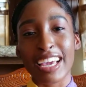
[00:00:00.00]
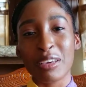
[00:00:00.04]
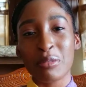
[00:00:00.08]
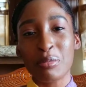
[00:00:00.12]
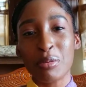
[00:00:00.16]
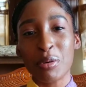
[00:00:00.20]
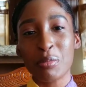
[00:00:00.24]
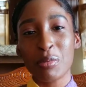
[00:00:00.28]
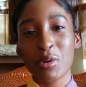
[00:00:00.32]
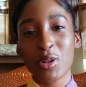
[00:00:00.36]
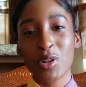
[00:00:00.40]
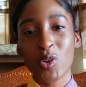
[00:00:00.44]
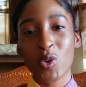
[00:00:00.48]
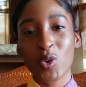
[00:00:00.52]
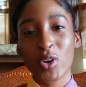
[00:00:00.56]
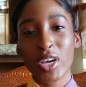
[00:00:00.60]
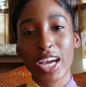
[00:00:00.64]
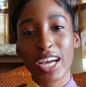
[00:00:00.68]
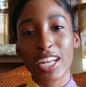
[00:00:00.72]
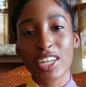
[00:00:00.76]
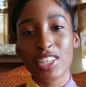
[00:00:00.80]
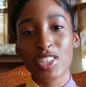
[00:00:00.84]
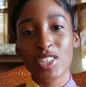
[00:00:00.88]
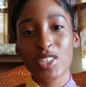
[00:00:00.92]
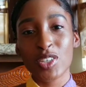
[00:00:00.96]
People look
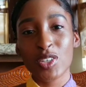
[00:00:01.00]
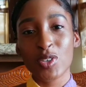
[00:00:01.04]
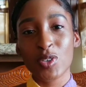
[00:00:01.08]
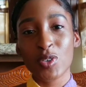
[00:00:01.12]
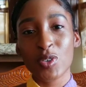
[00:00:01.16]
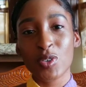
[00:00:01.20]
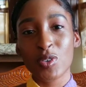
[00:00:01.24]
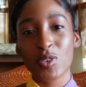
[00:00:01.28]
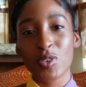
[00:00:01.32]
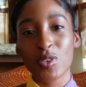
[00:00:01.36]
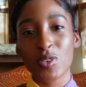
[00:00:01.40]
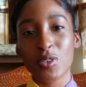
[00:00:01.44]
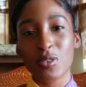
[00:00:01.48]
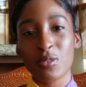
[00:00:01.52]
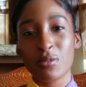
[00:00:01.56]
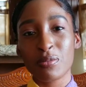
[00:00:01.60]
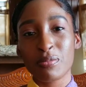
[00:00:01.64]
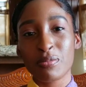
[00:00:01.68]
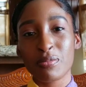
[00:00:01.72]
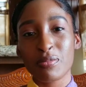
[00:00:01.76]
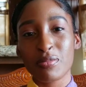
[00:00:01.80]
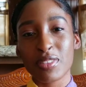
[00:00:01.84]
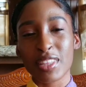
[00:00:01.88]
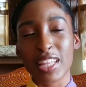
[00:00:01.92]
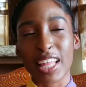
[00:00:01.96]
at you
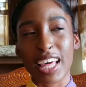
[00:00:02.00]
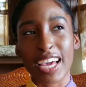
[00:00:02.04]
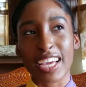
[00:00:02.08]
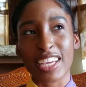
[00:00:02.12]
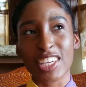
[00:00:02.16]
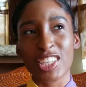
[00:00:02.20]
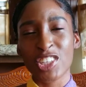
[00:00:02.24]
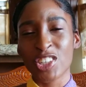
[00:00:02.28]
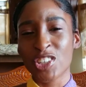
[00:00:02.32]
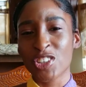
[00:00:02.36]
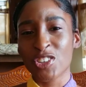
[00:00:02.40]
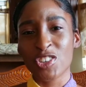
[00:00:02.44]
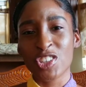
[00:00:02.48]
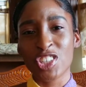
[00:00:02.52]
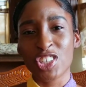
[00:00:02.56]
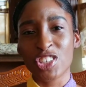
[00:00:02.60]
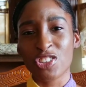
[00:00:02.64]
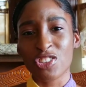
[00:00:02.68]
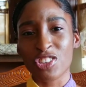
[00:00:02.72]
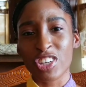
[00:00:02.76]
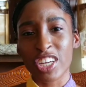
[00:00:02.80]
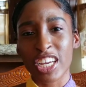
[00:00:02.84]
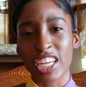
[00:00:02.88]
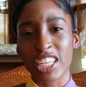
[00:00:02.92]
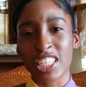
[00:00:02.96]
like you're
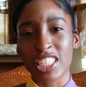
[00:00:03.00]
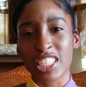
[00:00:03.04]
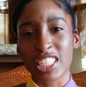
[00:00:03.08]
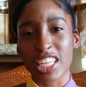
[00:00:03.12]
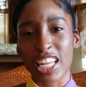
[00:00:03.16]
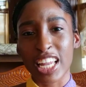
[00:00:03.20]
strange,